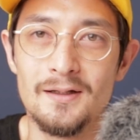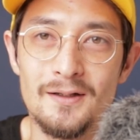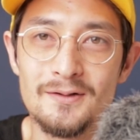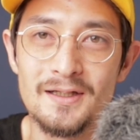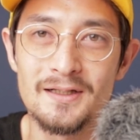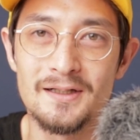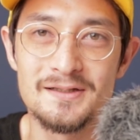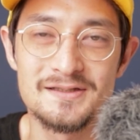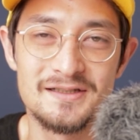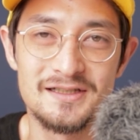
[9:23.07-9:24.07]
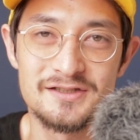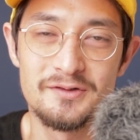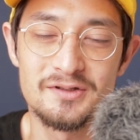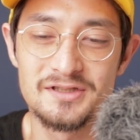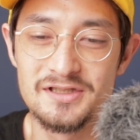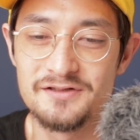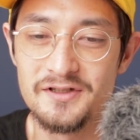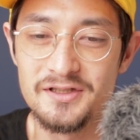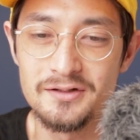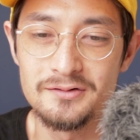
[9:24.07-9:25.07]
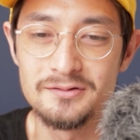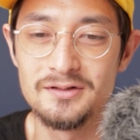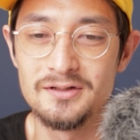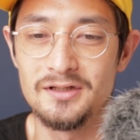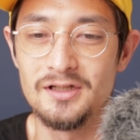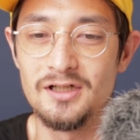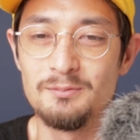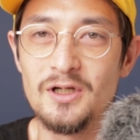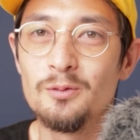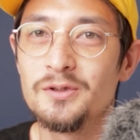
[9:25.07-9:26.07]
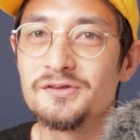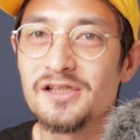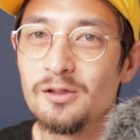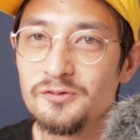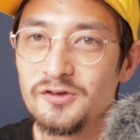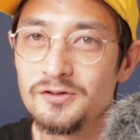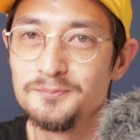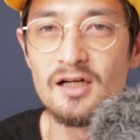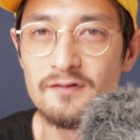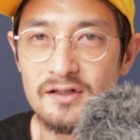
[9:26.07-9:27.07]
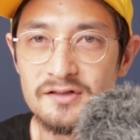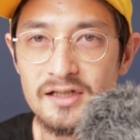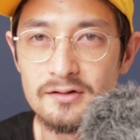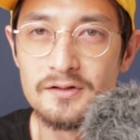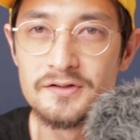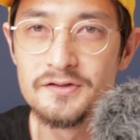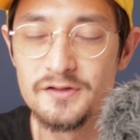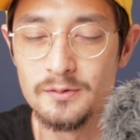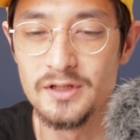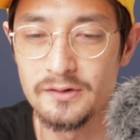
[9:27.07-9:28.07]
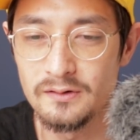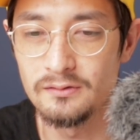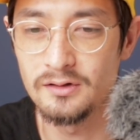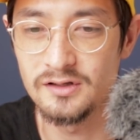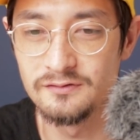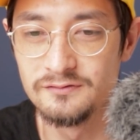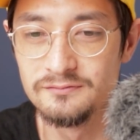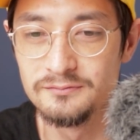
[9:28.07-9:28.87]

Okay guys, thanks for watching this video. I hope it was helpful. I found that on YouTube there were a lot of,